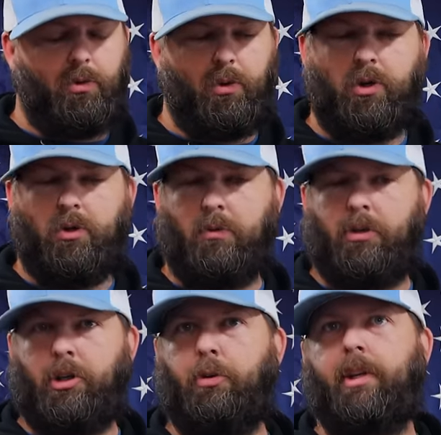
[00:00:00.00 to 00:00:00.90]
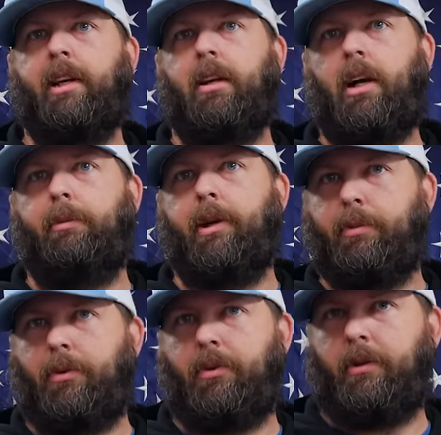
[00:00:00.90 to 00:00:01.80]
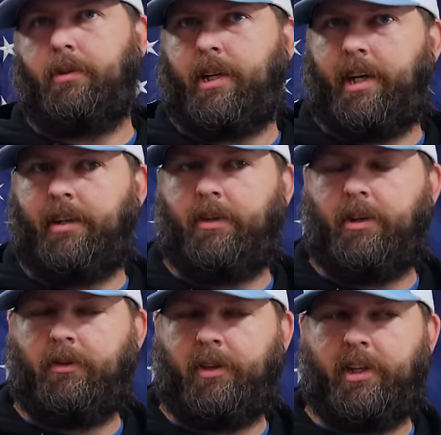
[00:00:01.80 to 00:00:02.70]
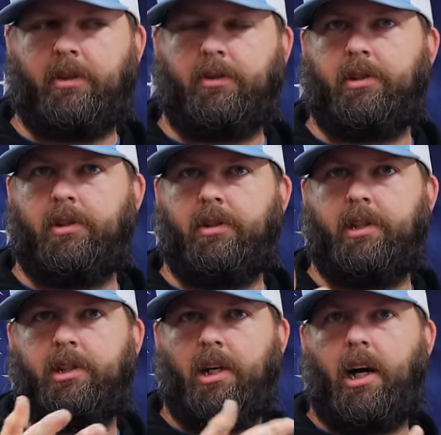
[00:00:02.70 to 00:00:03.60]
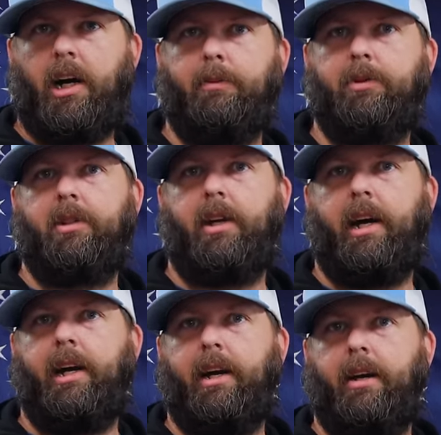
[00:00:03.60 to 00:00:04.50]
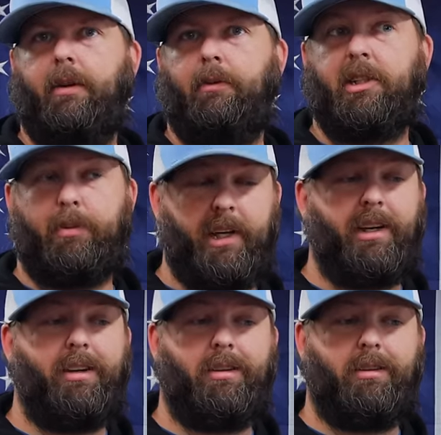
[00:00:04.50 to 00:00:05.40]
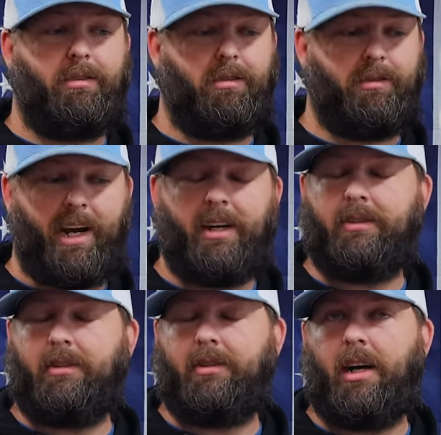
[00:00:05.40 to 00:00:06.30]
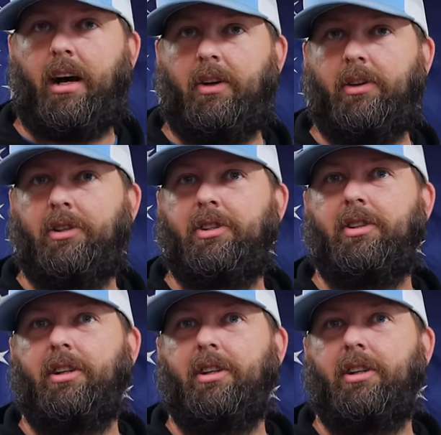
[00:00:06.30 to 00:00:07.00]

Well, you would get a lot of people that would take their vehicles to these shops and spend thousands when of dollars